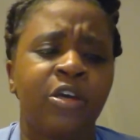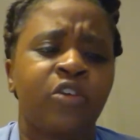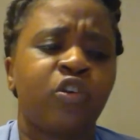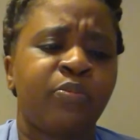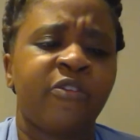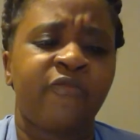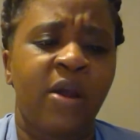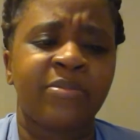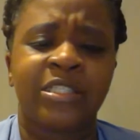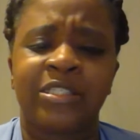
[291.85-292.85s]
You could be a
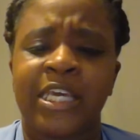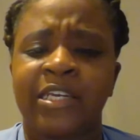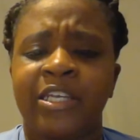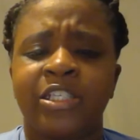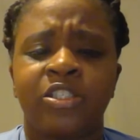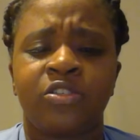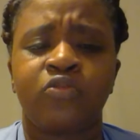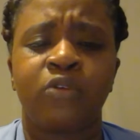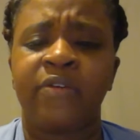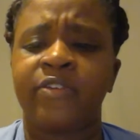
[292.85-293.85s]
pharmacy technician,
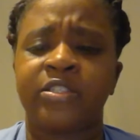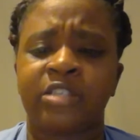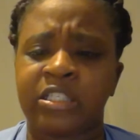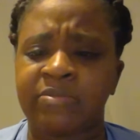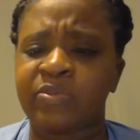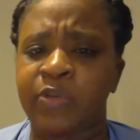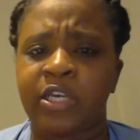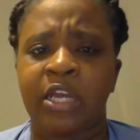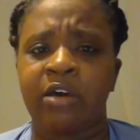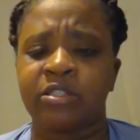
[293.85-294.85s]
whoever this is I'm speaking on.